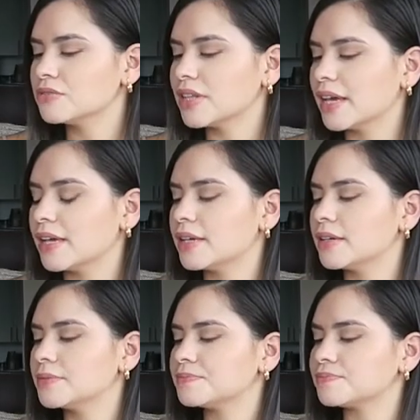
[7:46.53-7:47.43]

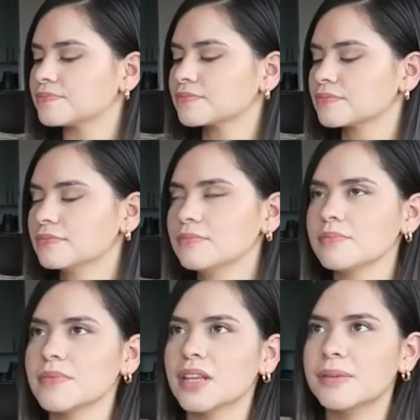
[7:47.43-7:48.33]
like
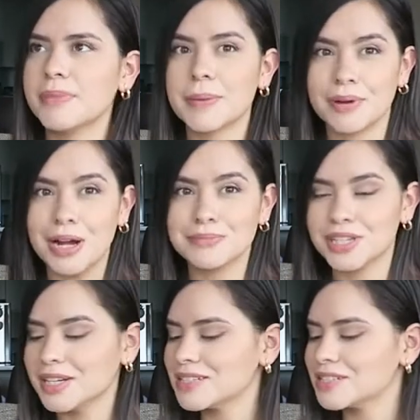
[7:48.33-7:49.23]
my prom
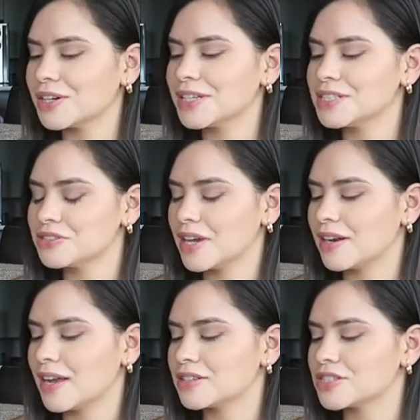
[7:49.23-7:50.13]
dress. So I just tried
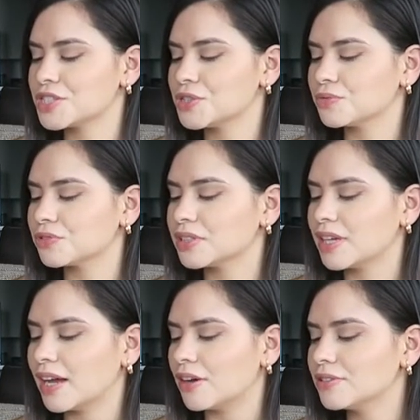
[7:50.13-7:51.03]
it on just to rule it
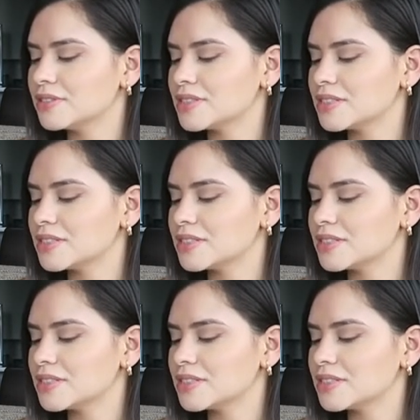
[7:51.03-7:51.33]
out.